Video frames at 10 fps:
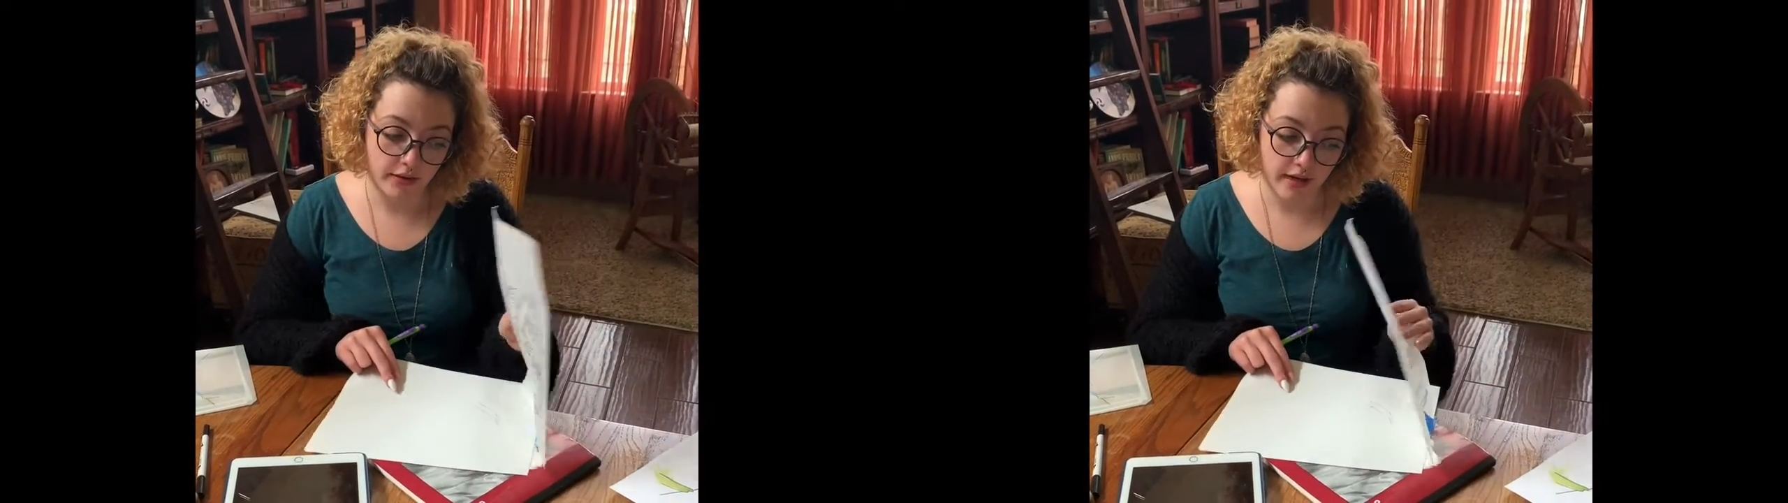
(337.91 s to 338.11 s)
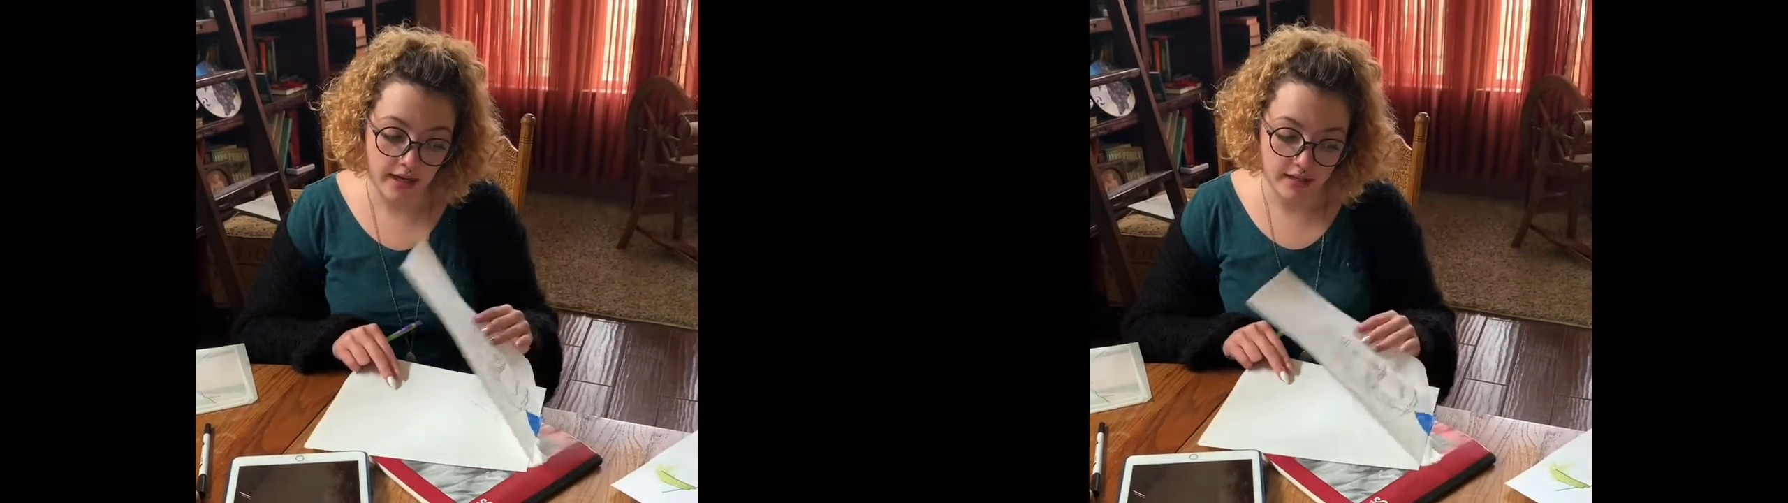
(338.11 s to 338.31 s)

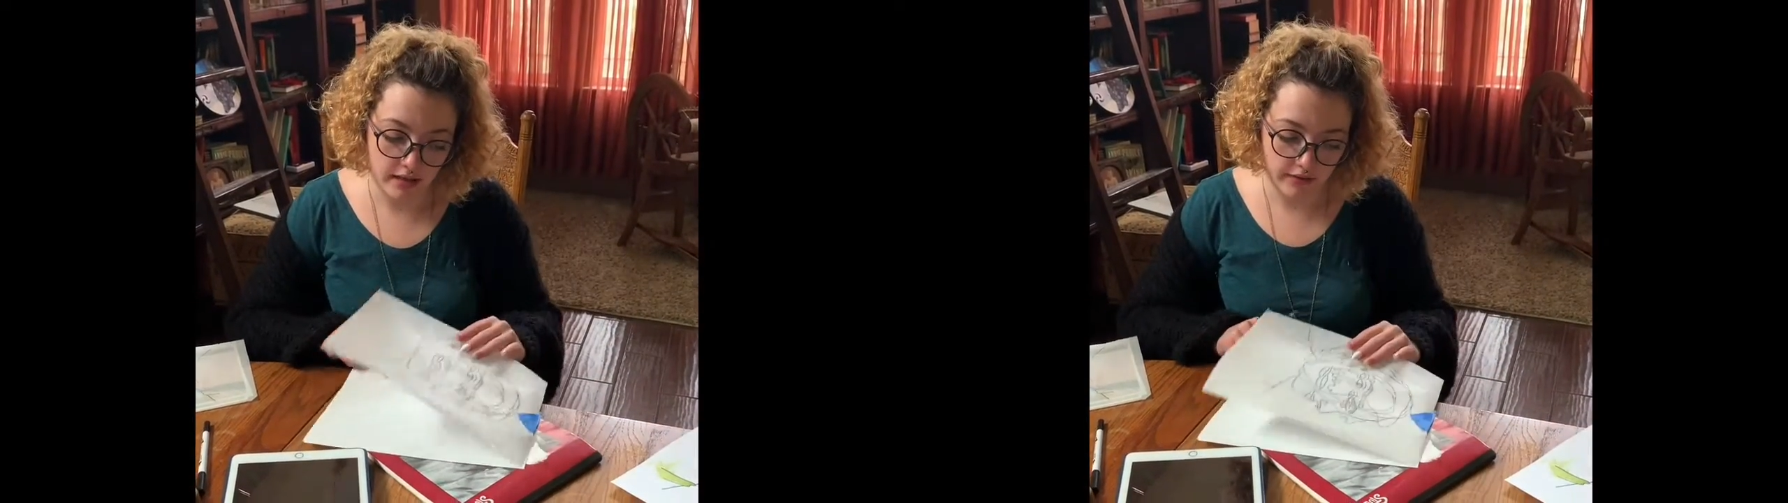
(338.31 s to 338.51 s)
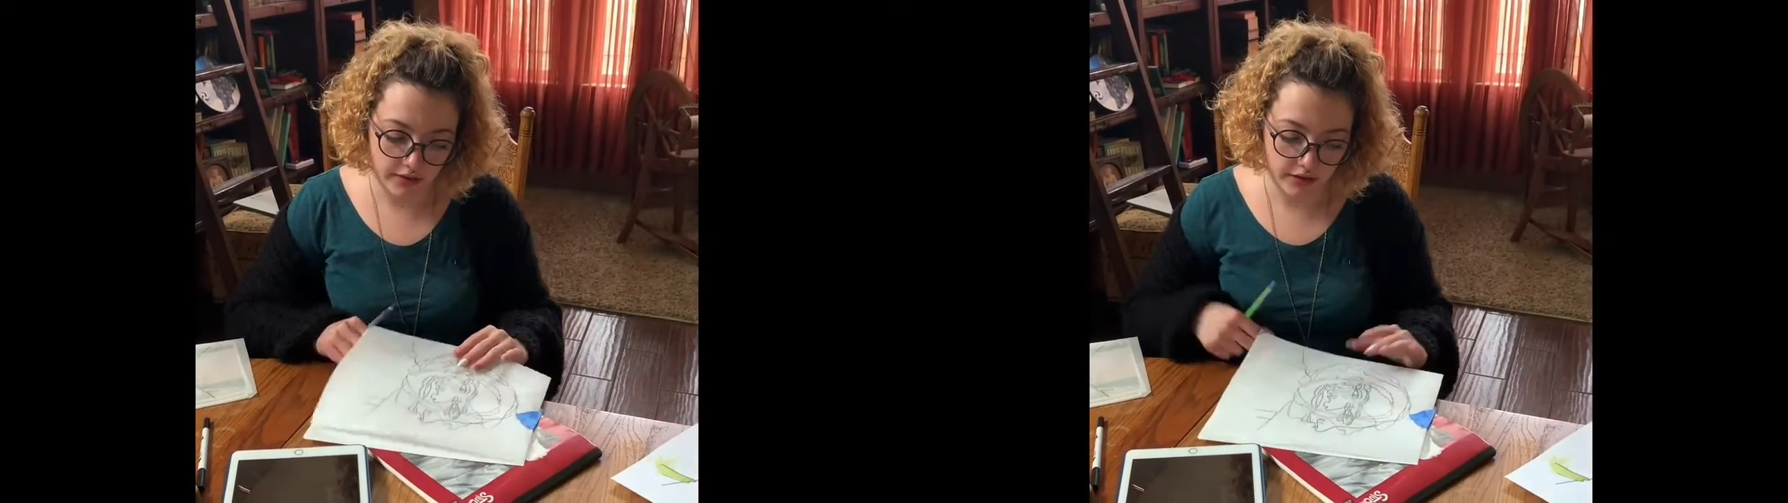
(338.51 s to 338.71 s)
rest
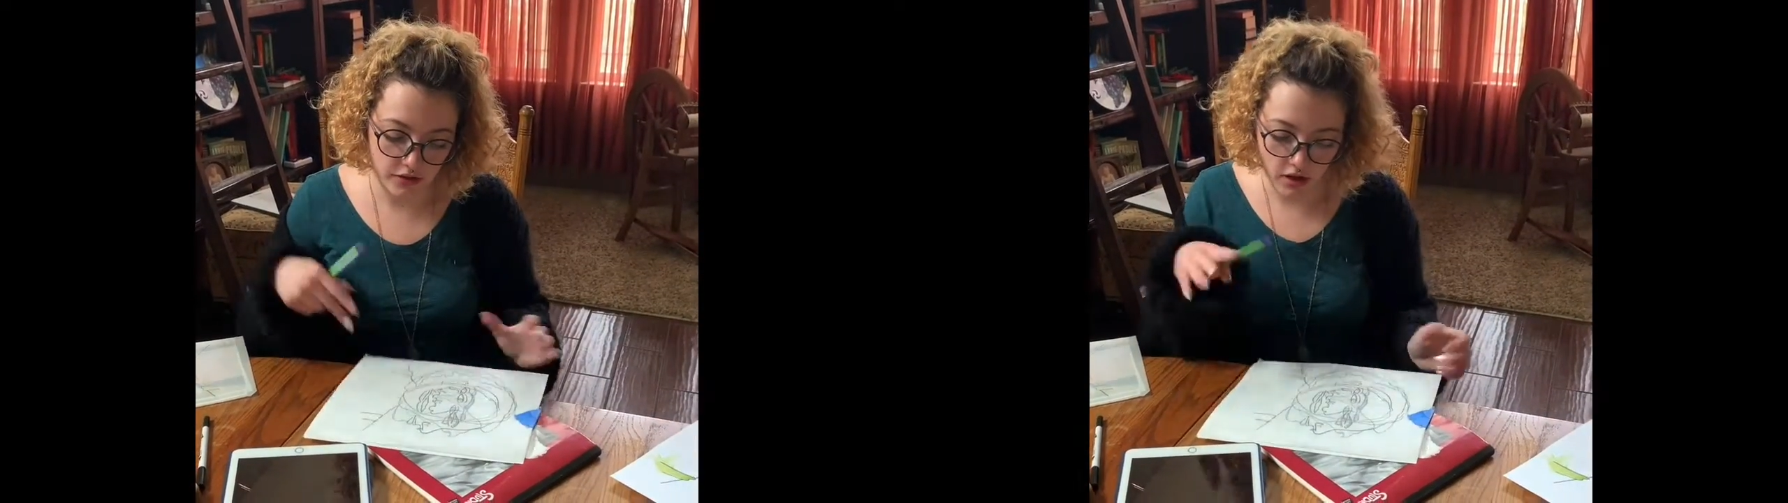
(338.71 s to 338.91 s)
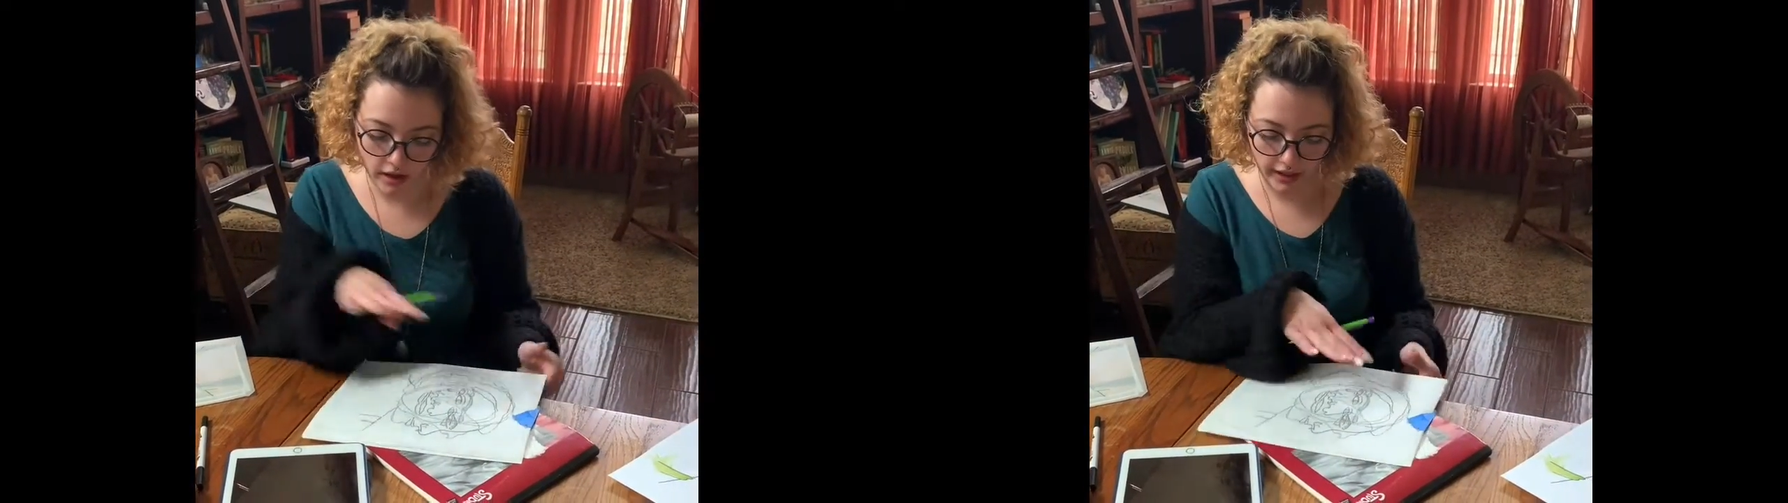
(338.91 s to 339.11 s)
of your
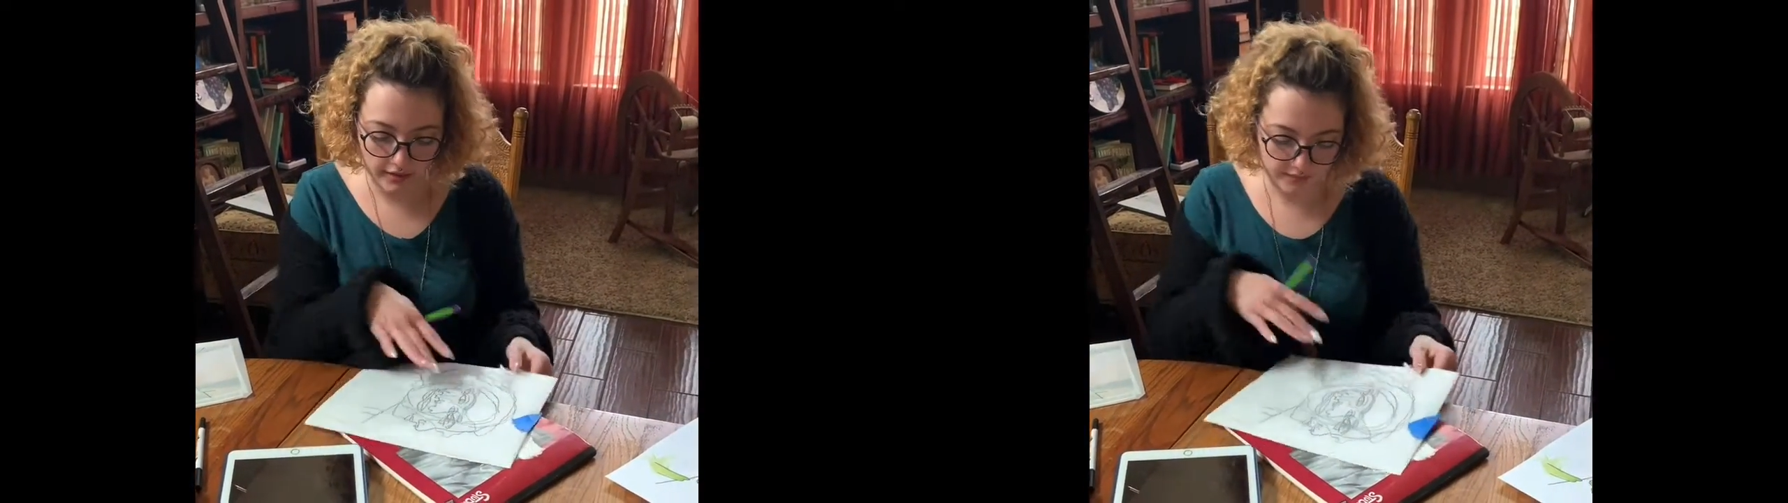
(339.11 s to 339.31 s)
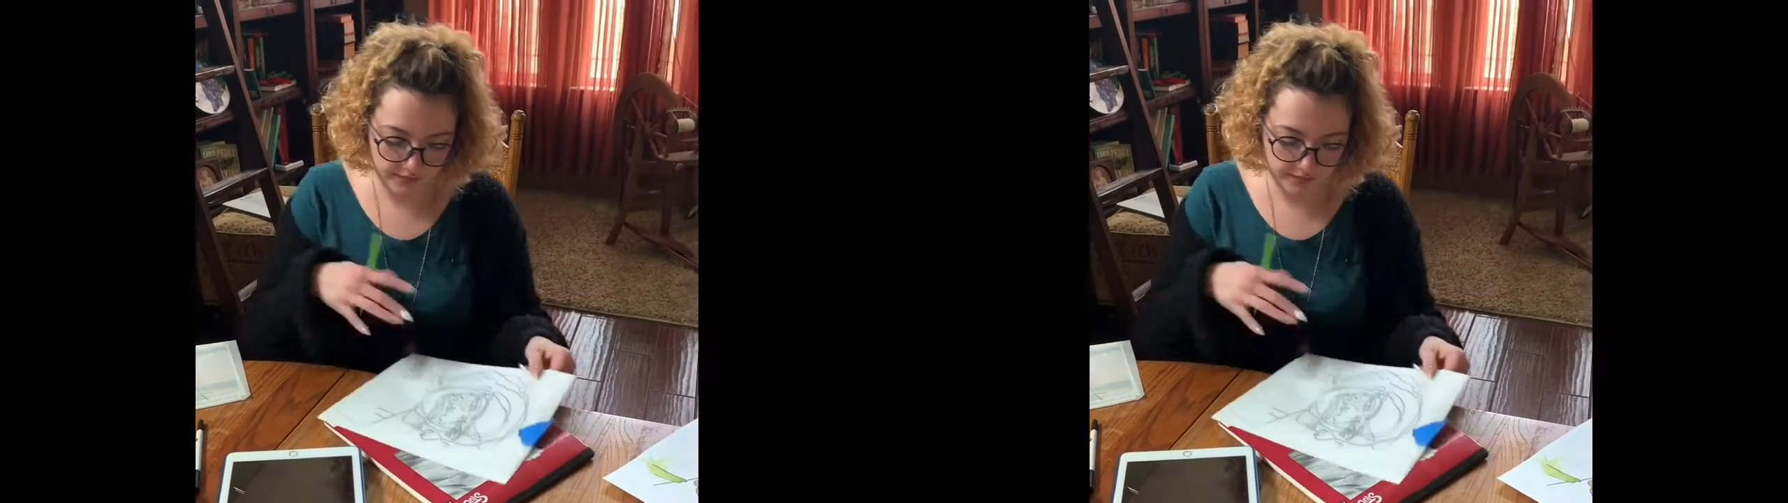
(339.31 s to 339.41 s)
drawing.